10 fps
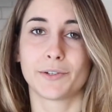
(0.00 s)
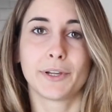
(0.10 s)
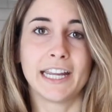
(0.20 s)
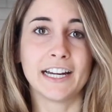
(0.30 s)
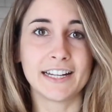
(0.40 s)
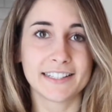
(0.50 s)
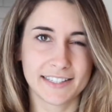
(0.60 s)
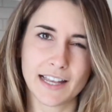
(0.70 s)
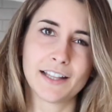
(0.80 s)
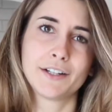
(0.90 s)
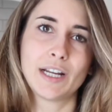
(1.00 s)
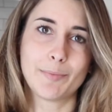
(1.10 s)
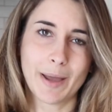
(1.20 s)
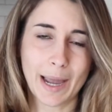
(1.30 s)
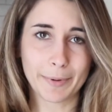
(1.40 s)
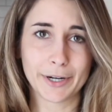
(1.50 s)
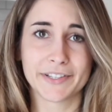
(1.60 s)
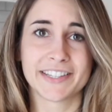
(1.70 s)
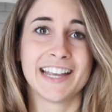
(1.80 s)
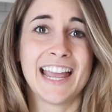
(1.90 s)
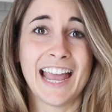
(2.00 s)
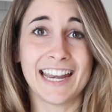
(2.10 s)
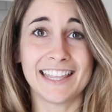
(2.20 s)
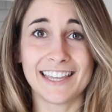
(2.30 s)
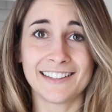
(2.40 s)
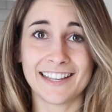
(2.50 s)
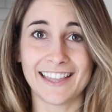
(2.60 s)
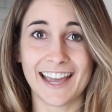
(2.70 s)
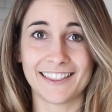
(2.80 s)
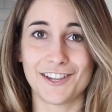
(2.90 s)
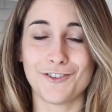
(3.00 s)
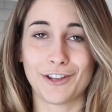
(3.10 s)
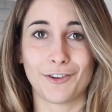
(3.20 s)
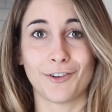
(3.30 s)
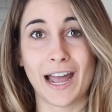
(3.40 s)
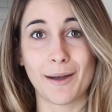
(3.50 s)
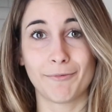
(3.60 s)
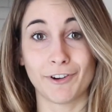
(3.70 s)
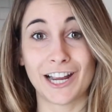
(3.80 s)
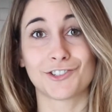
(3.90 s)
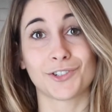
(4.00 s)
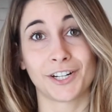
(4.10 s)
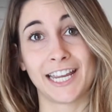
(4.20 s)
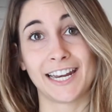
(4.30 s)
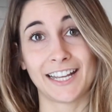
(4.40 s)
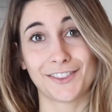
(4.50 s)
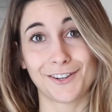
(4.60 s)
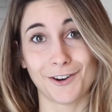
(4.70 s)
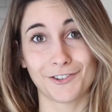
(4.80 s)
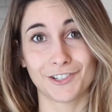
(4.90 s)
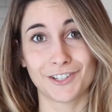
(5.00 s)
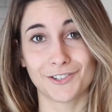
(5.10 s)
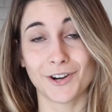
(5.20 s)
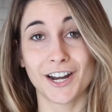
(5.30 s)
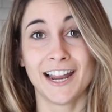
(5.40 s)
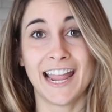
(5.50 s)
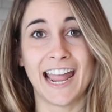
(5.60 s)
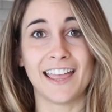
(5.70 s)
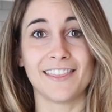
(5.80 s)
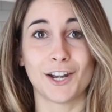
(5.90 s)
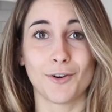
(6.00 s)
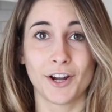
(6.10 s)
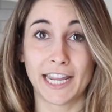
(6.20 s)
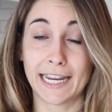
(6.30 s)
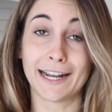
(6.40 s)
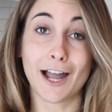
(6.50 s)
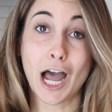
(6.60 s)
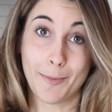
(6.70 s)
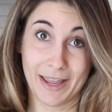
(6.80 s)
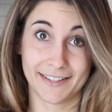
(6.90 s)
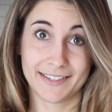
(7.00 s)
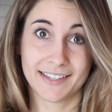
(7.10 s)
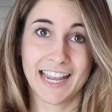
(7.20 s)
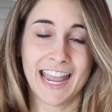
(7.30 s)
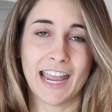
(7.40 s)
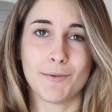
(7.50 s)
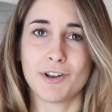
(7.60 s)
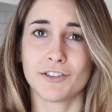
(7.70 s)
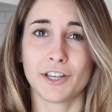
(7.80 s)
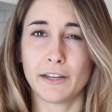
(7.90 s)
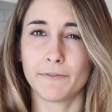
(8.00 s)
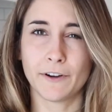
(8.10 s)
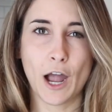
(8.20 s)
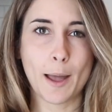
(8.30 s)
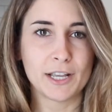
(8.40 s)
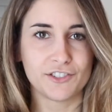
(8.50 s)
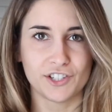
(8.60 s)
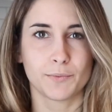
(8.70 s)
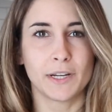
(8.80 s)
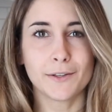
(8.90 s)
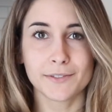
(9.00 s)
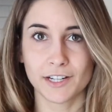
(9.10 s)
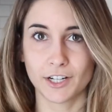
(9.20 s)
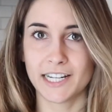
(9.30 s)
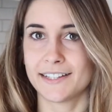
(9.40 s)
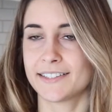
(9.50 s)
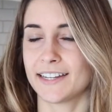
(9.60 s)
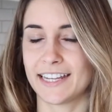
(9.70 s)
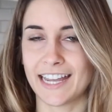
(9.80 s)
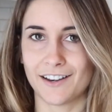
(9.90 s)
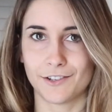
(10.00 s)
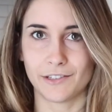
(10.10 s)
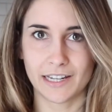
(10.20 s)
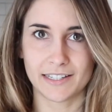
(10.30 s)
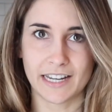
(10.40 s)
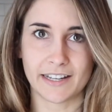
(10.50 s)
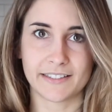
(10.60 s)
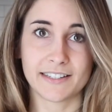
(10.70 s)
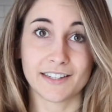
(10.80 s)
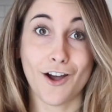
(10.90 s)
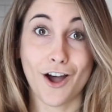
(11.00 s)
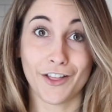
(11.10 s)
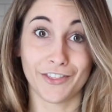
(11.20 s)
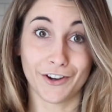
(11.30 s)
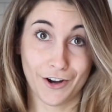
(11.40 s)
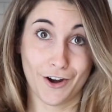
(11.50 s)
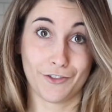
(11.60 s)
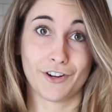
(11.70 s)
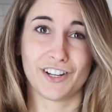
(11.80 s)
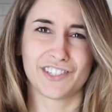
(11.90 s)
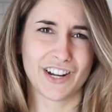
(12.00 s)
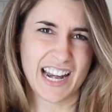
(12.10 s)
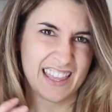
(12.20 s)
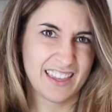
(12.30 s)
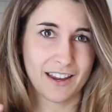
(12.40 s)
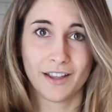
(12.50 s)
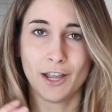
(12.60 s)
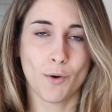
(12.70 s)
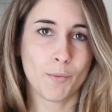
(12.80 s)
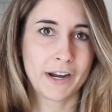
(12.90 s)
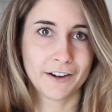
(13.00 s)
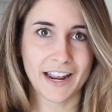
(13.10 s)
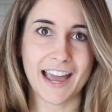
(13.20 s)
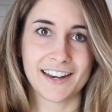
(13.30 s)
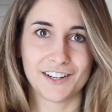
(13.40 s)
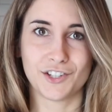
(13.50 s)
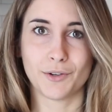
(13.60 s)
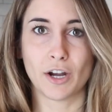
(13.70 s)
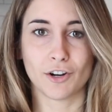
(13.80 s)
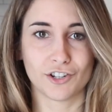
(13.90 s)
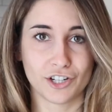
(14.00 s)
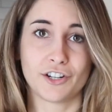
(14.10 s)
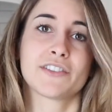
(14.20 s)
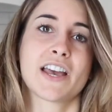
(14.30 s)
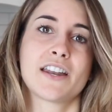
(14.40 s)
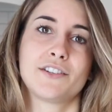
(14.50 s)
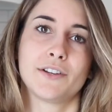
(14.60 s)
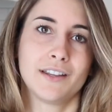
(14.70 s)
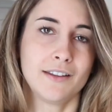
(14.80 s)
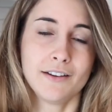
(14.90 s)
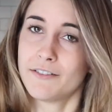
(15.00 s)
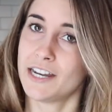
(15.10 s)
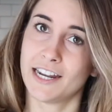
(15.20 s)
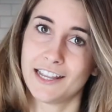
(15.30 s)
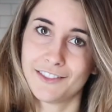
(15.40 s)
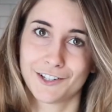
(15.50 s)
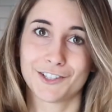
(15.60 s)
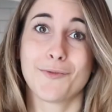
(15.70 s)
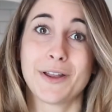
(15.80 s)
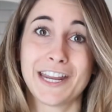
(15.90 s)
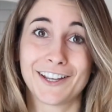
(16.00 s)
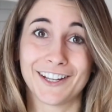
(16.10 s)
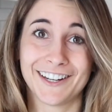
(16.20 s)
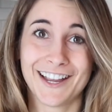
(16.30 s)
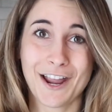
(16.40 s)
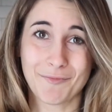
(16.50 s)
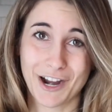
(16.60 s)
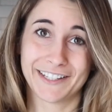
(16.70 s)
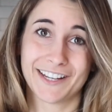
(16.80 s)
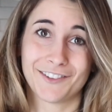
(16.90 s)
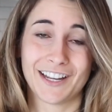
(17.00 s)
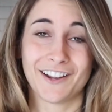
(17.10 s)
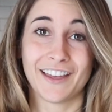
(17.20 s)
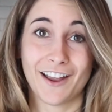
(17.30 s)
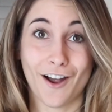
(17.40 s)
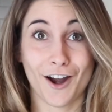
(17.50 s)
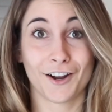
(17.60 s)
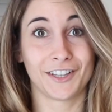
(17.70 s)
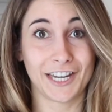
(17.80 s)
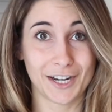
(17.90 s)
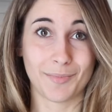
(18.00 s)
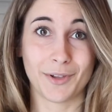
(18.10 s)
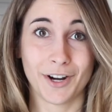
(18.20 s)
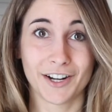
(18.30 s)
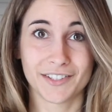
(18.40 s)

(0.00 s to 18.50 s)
So carrots, celery, peppers, anything like that that you can grab fresh, organic at the grocery store, and then organic hummus. And when you're looking for hummus, just read those ingredients and again, do that test. Is it on the earth, or is there anything weird added to it or sugars added to it? You don't need it. There's so many good brands out there that are clean and pure.